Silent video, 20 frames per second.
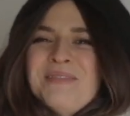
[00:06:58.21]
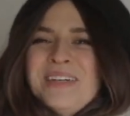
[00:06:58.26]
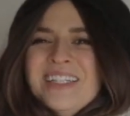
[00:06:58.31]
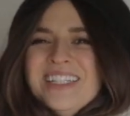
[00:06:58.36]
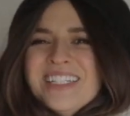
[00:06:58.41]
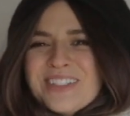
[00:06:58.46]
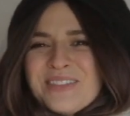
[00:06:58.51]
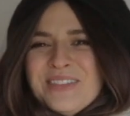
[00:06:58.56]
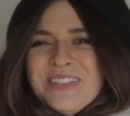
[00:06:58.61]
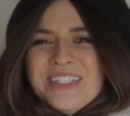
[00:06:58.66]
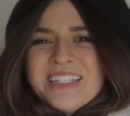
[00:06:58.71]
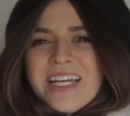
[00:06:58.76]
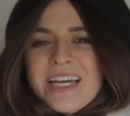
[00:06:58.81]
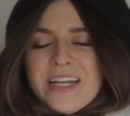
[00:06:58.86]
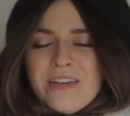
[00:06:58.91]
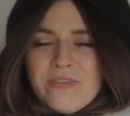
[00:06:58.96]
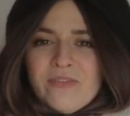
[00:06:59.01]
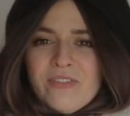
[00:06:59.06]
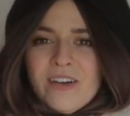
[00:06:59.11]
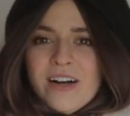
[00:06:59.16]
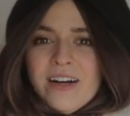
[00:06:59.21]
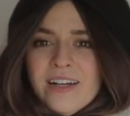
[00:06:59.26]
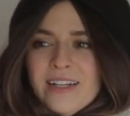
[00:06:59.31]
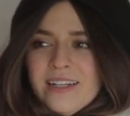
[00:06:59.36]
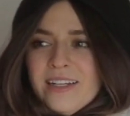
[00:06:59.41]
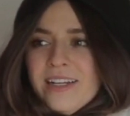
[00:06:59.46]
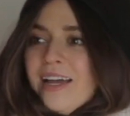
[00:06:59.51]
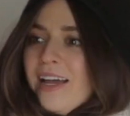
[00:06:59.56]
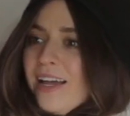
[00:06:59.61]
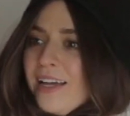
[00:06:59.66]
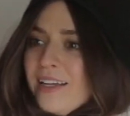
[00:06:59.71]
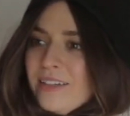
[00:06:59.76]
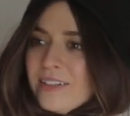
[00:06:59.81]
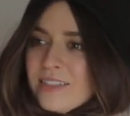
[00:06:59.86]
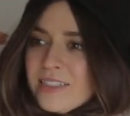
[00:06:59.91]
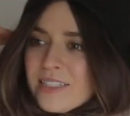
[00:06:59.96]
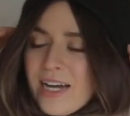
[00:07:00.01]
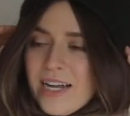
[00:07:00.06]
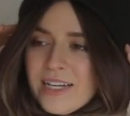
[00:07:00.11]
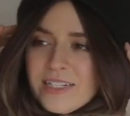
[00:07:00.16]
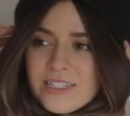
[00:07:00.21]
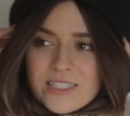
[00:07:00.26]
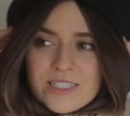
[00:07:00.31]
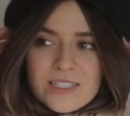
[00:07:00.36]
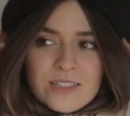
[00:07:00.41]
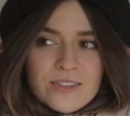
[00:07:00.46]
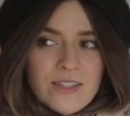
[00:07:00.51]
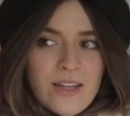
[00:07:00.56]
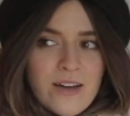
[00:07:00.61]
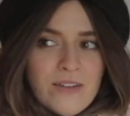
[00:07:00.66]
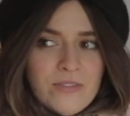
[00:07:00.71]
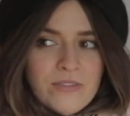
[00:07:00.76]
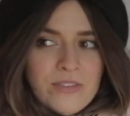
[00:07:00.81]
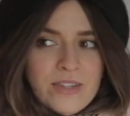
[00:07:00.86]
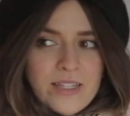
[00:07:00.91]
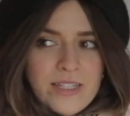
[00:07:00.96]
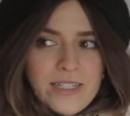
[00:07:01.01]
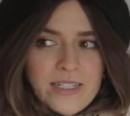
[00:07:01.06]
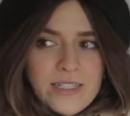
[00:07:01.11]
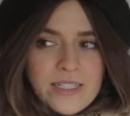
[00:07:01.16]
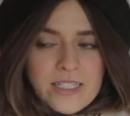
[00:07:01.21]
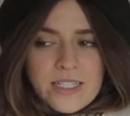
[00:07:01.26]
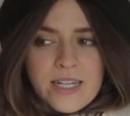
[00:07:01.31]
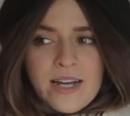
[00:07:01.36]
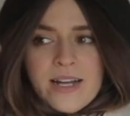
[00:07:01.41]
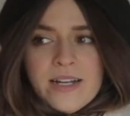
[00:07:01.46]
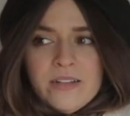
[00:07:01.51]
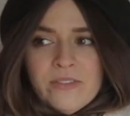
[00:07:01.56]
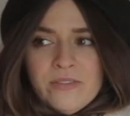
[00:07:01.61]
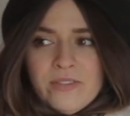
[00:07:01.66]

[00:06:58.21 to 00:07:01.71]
but this one's like fun and I just love the design